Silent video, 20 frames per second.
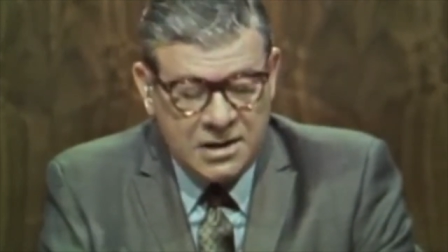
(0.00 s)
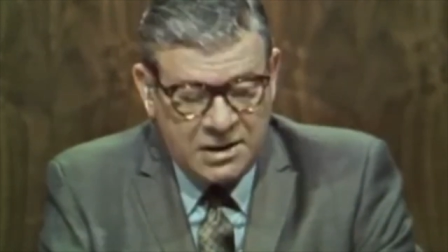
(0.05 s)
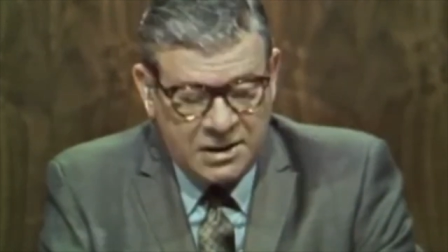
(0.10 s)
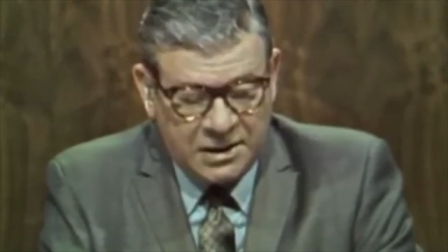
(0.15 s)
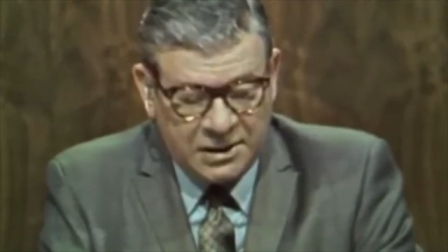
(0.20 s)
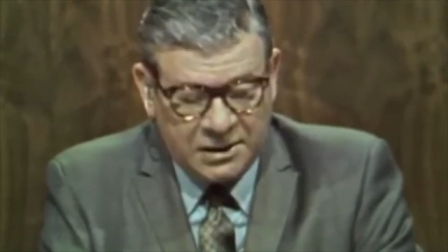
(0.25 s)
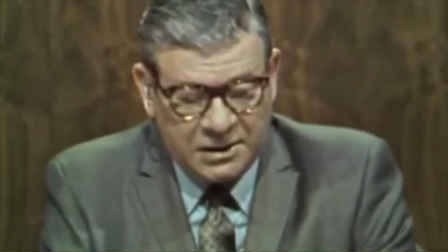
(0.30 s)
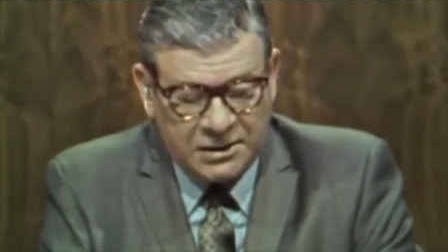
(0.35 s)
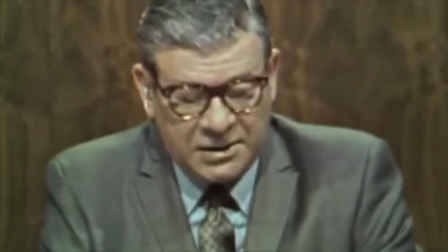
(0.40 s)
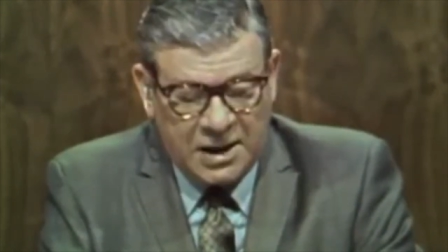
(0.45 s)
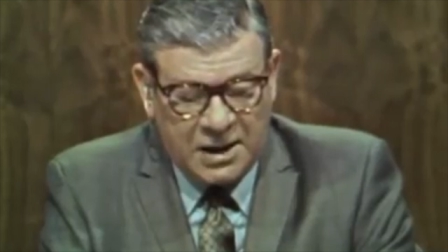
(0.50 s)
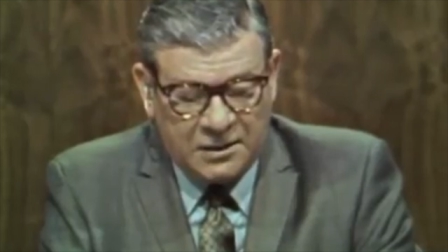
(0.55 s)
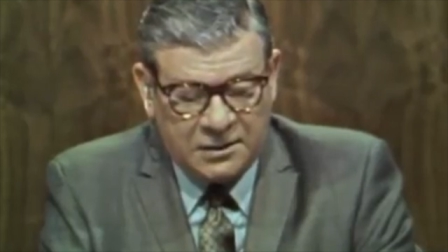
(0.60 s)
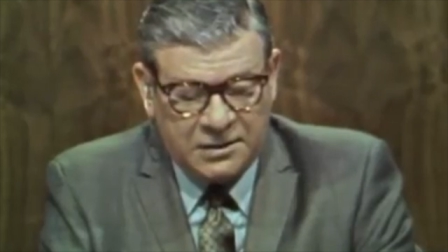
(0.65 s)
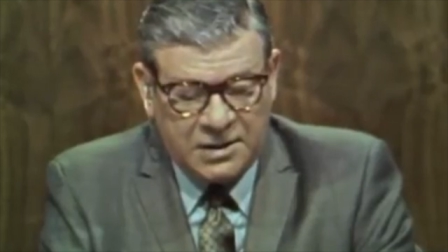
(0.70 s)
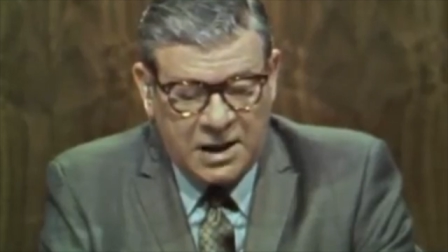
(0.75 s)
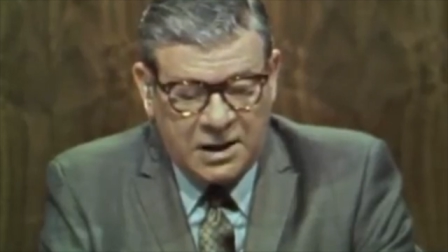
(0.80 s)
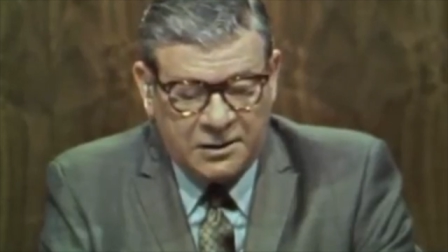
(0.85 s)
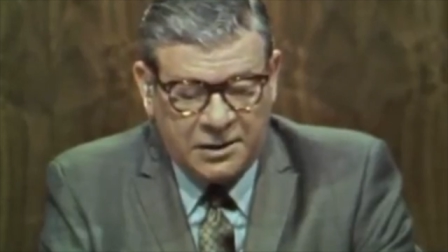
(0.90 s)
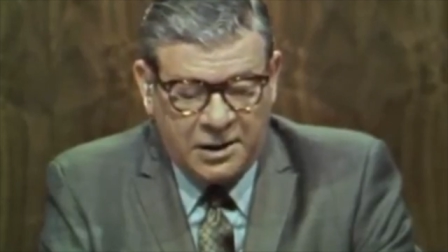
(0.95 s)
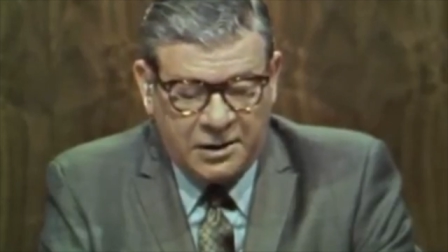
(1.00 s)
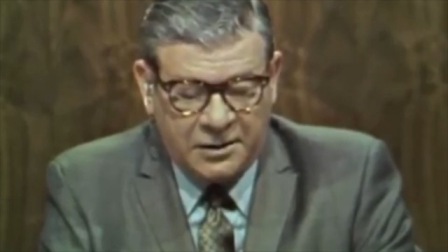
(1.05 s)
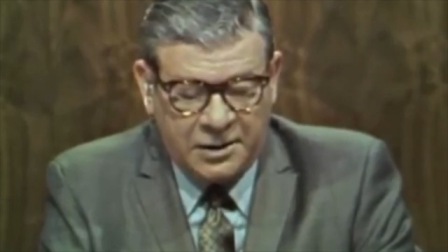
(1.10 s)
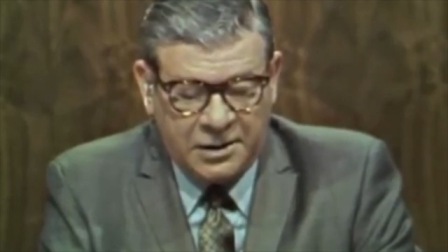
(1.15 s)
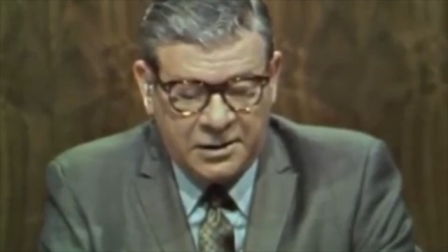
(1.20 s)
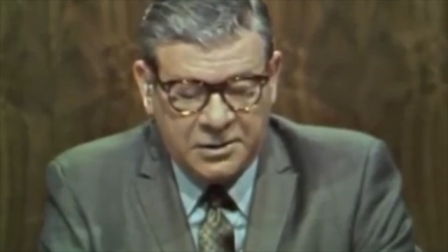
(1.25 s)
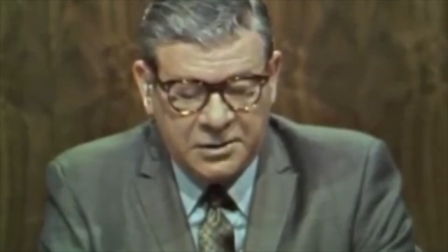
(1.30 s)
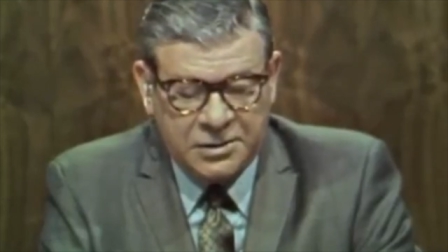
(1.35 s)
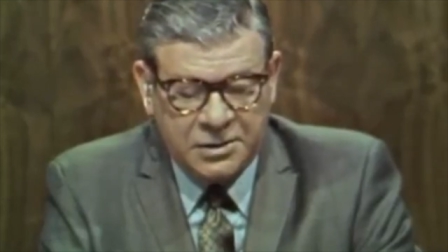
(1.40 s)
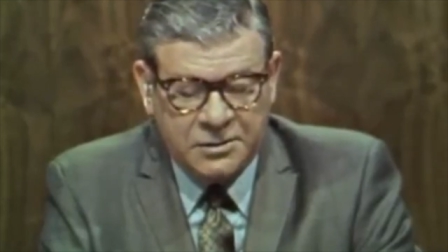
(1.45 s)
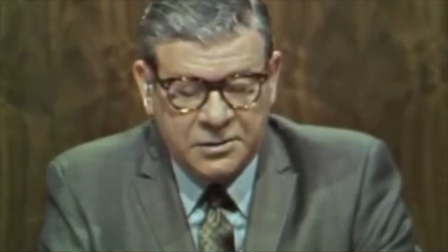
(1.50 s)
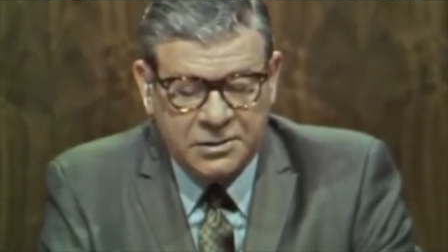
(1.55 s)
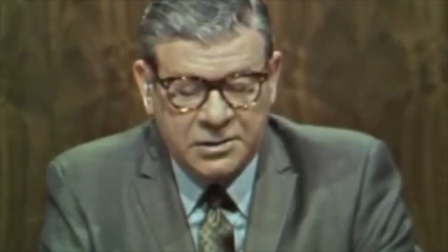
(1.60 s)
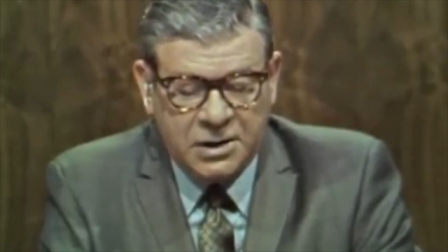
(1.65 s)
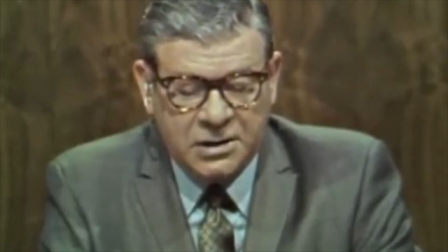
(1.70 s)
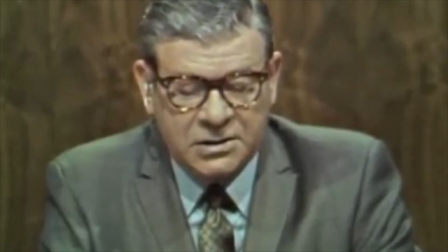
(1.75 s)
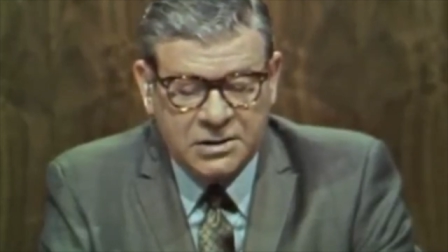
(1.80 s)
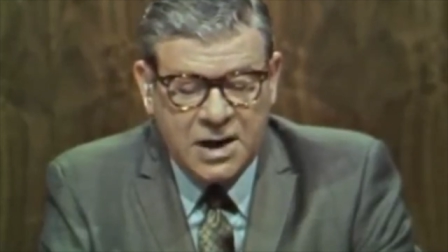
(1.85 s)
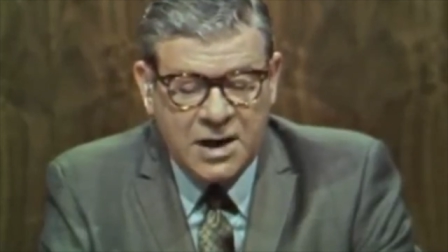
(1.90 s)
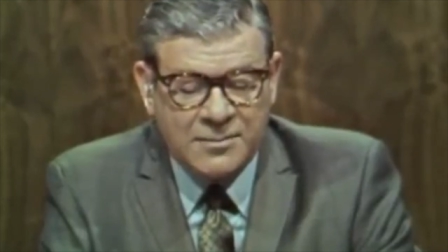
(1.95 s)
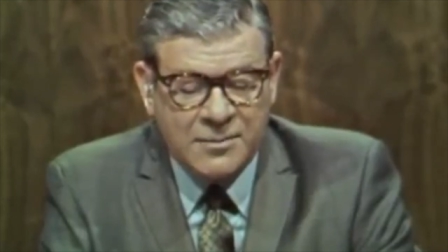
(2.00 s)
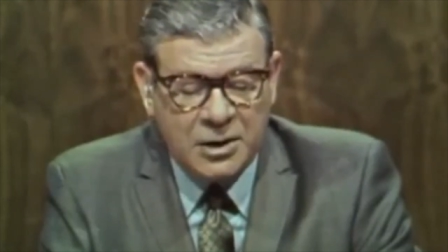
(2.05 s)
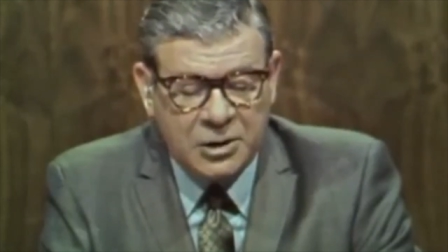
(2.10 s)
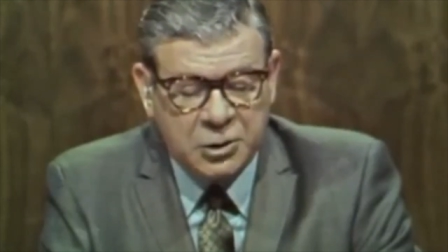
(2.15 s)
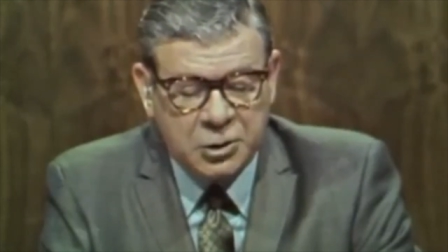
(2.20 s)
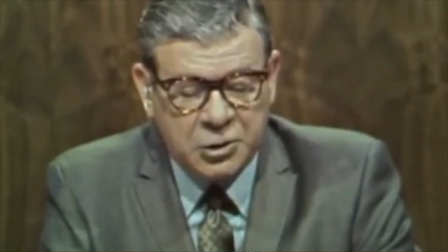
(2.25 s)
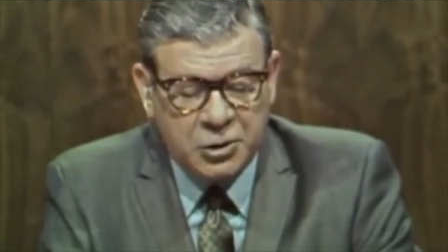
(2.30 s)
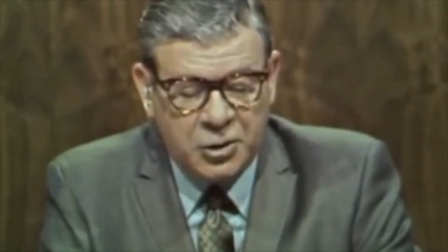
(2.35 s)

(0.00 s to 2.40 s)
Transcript: in a downtown area to show just how much